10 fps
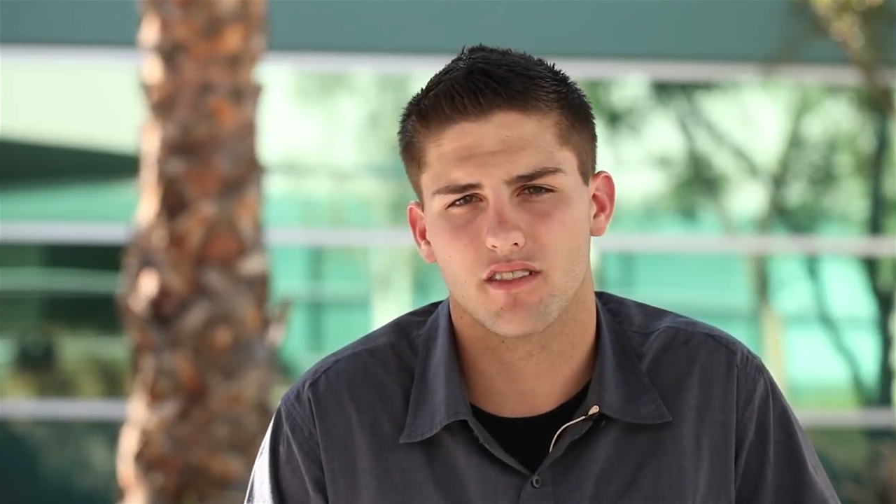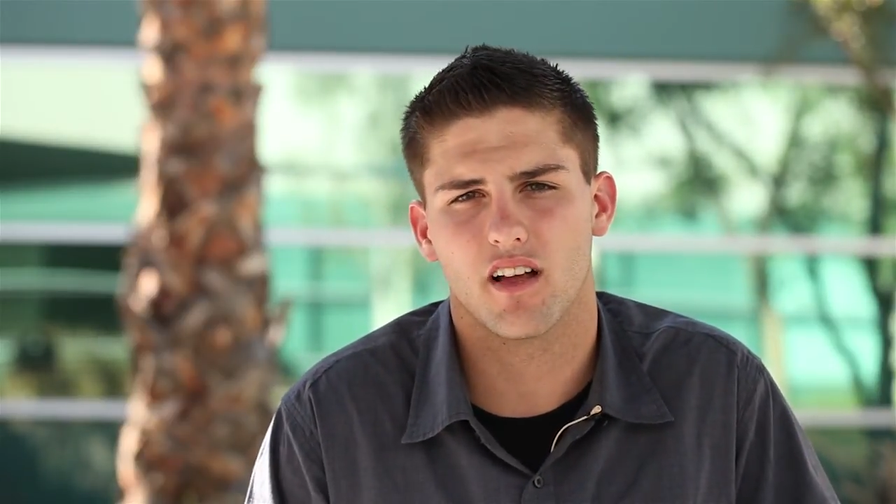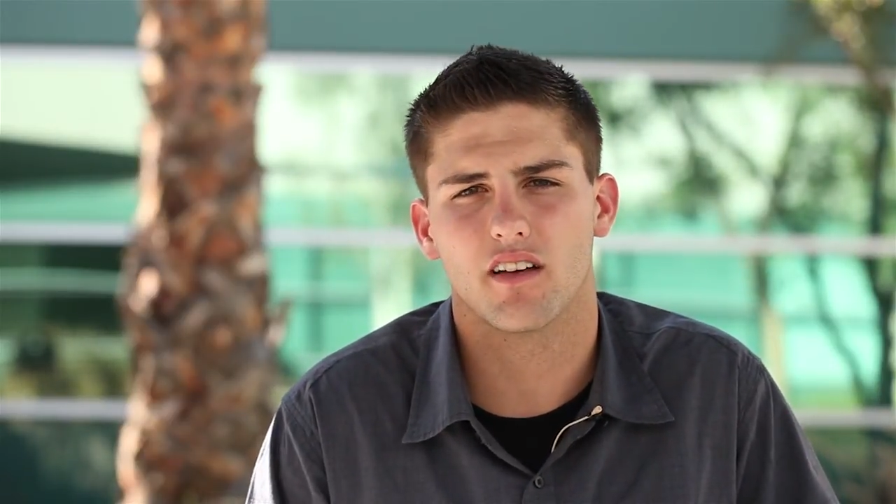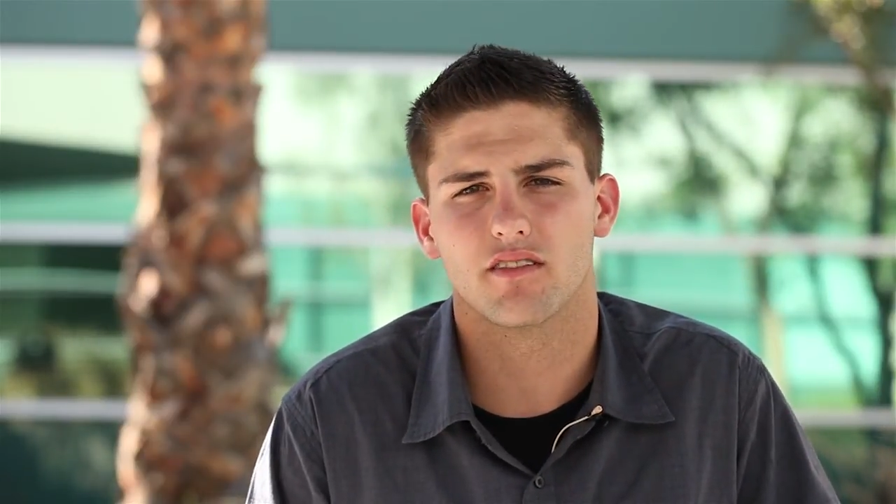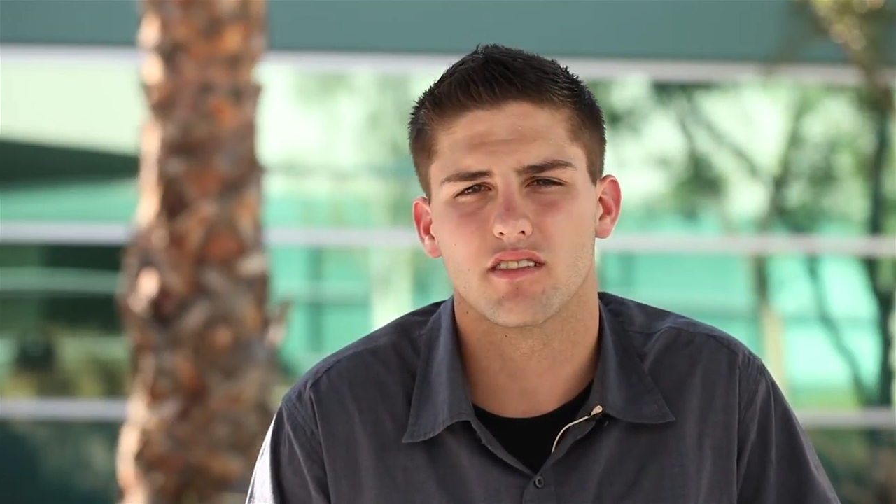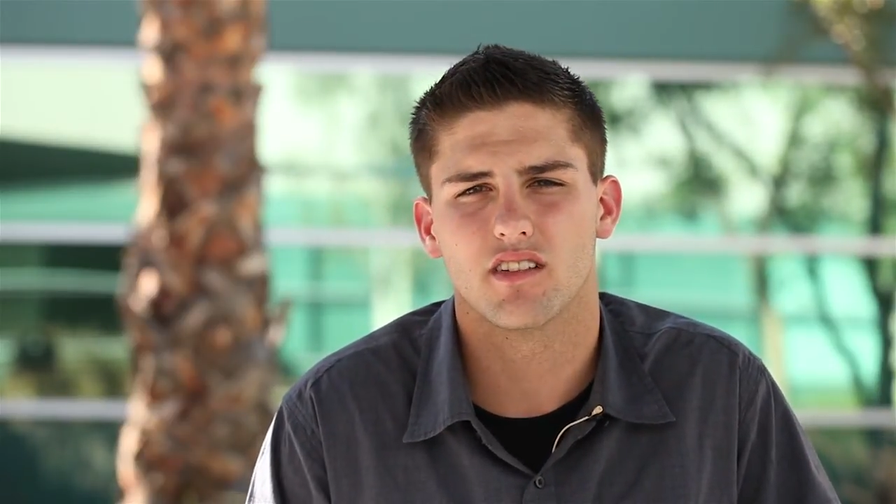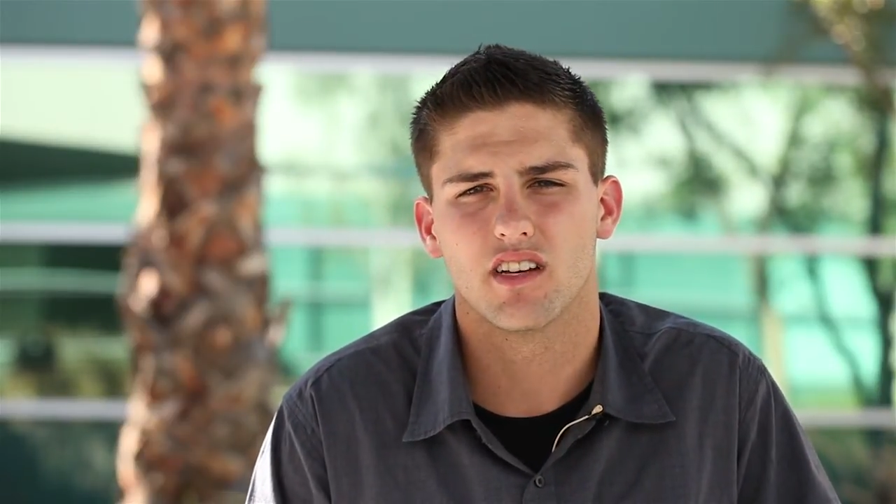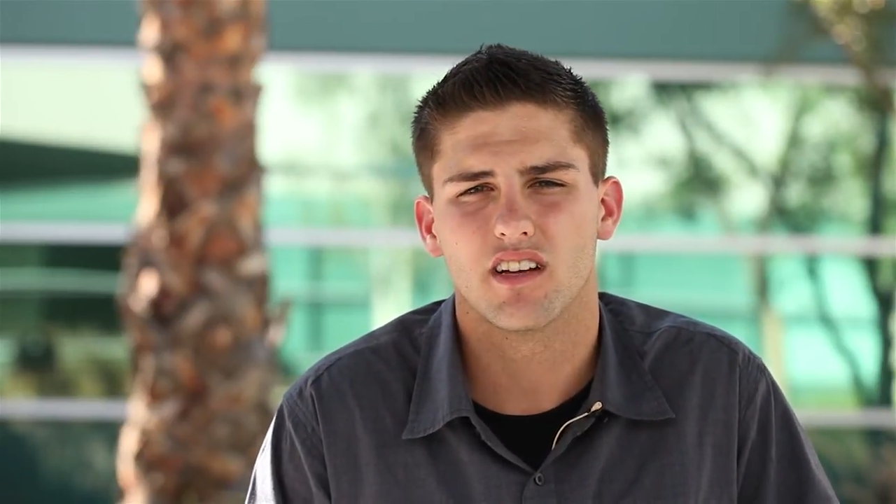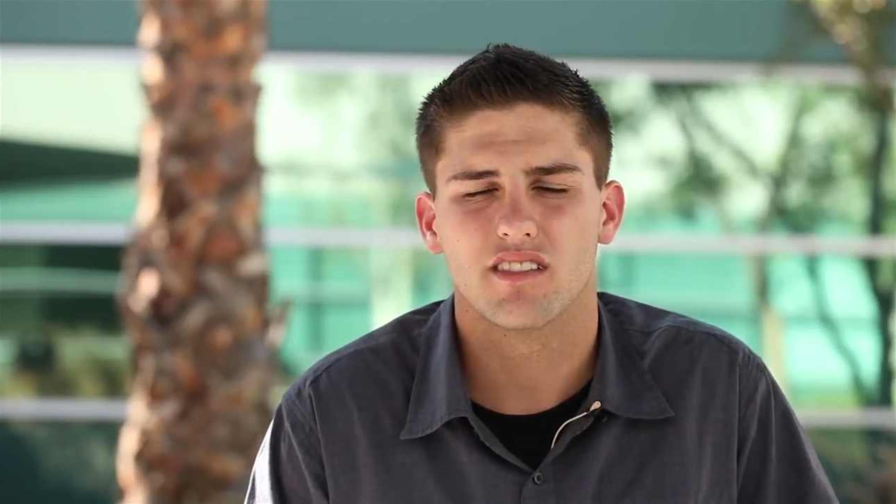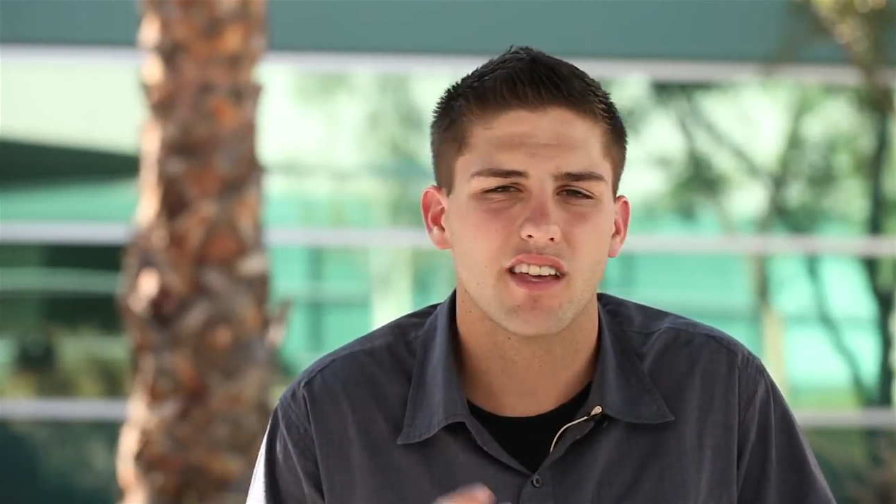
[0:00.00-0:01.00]
lives.
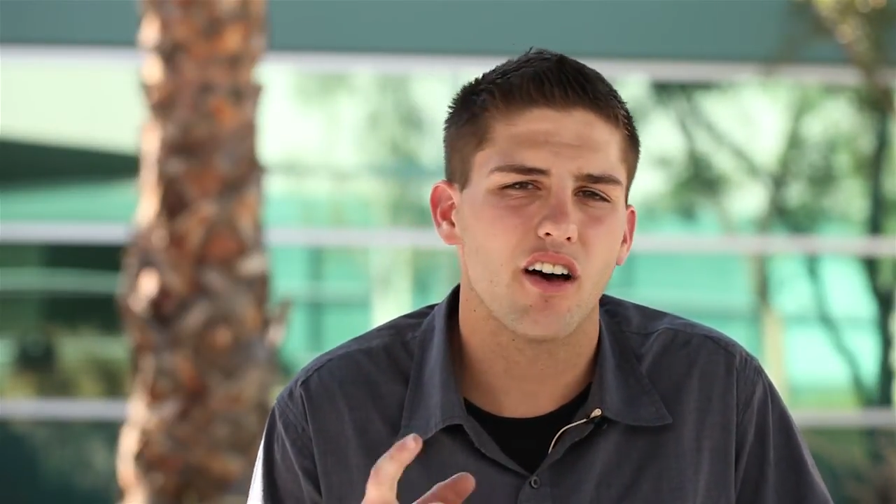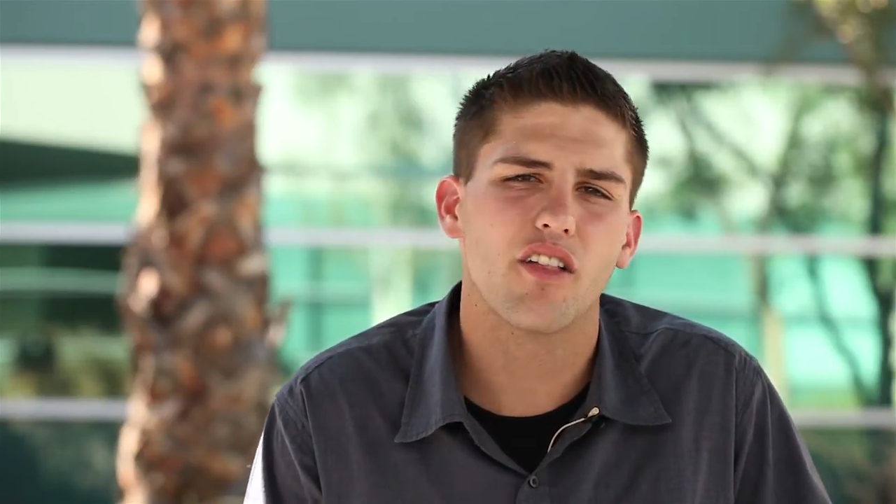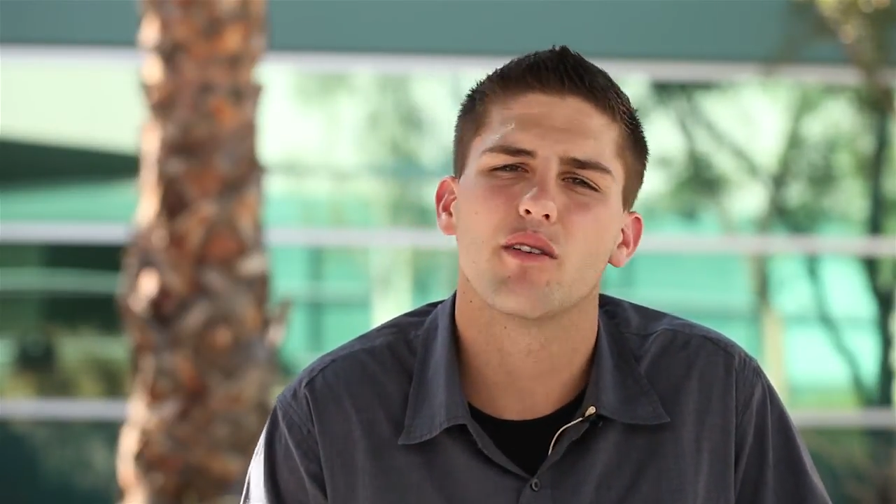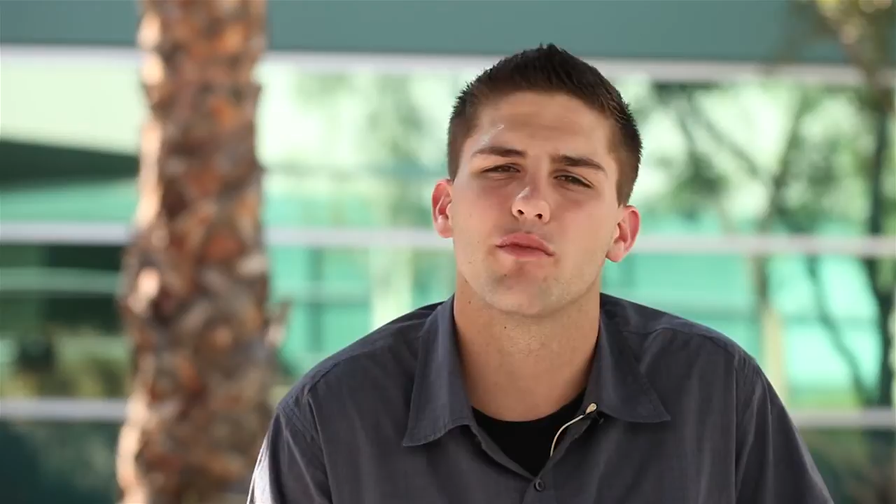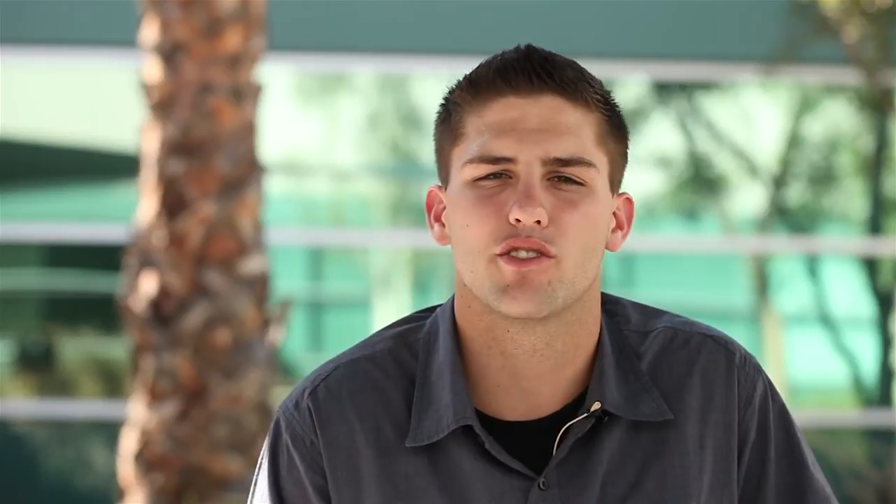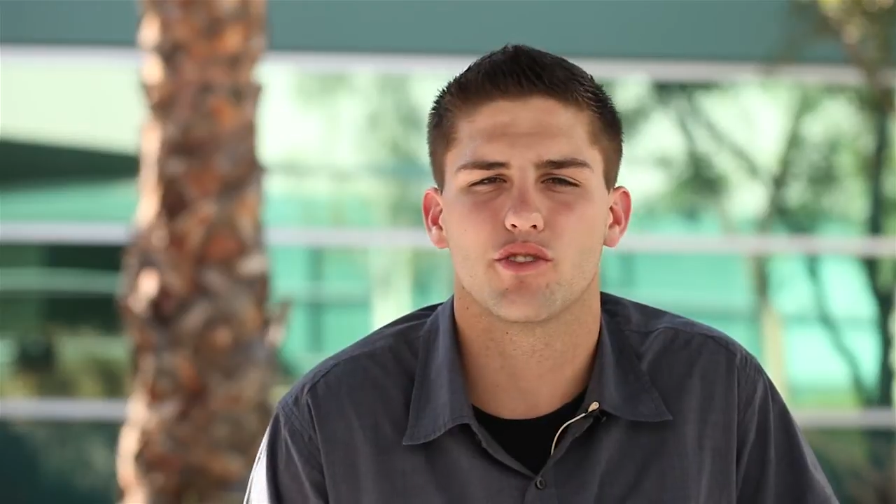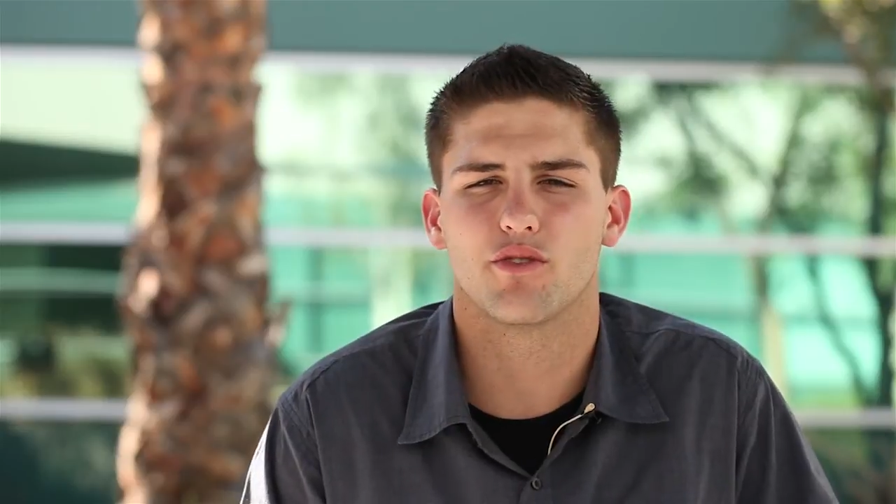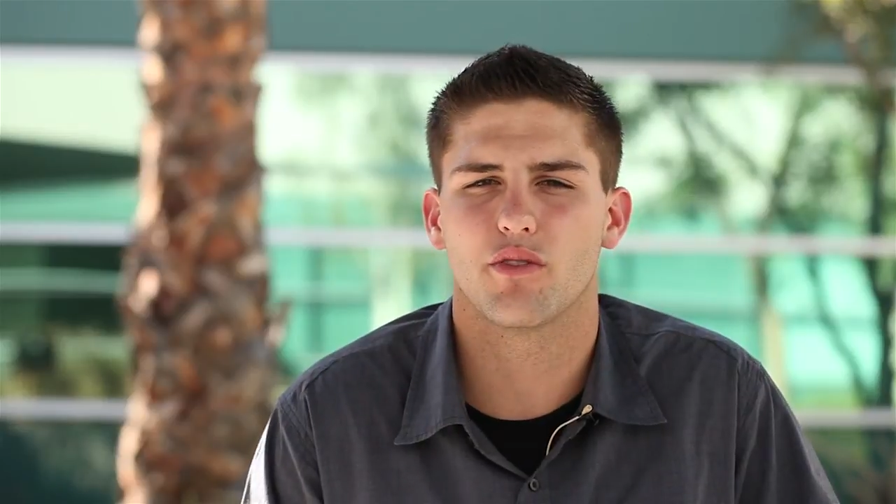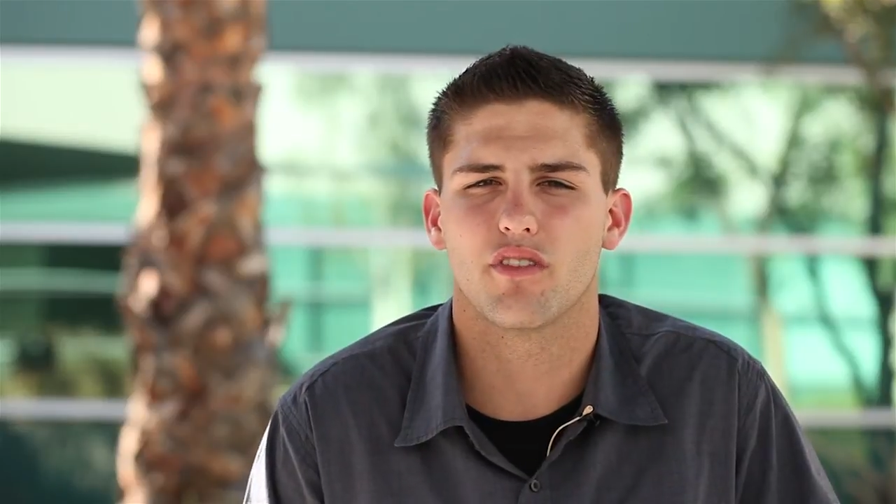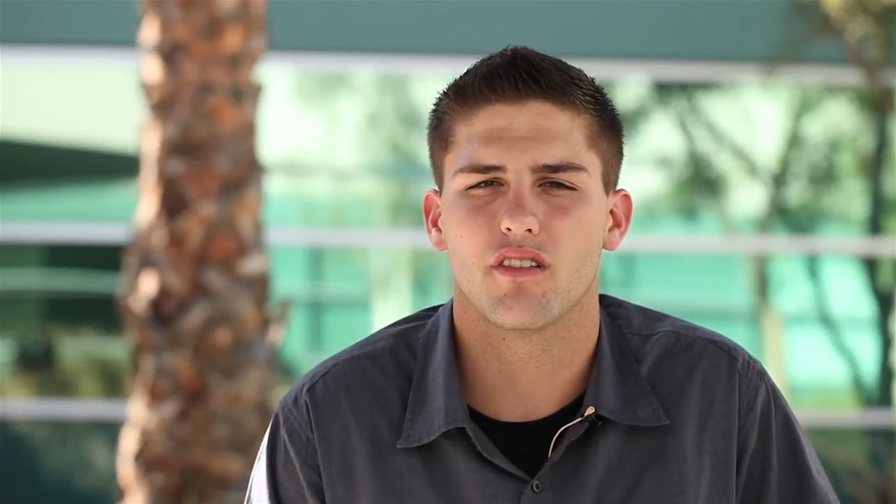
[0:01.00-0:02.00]
Tell them the
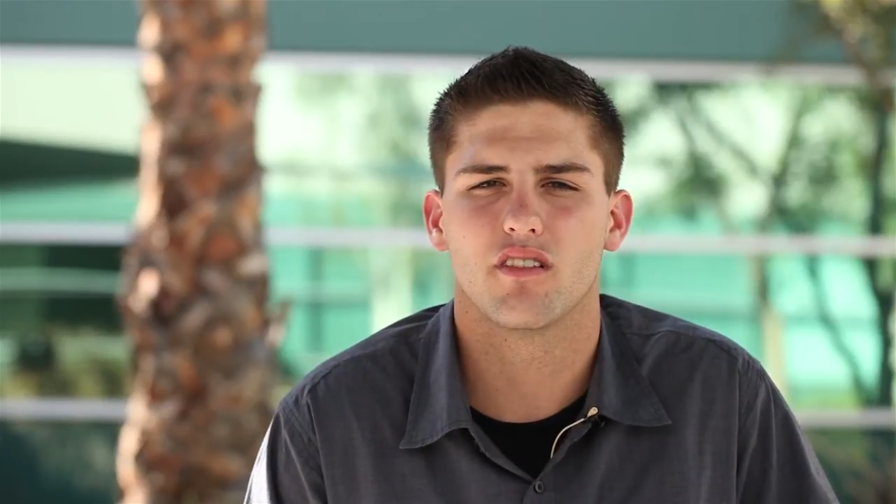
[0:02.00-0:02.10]
truth.